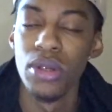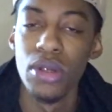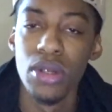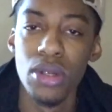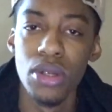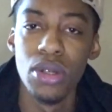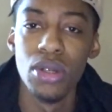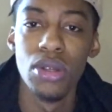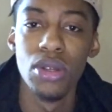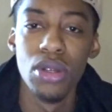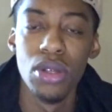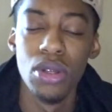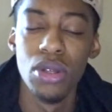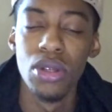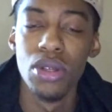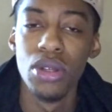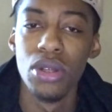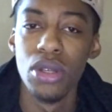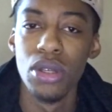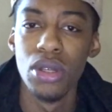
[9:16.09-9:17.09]

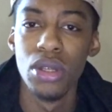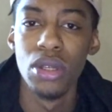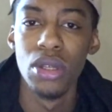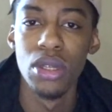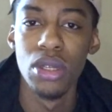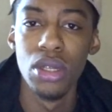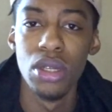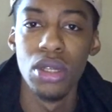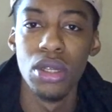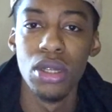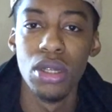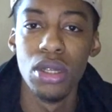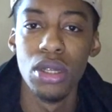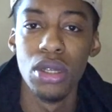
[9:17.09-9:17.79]
(no one is talking)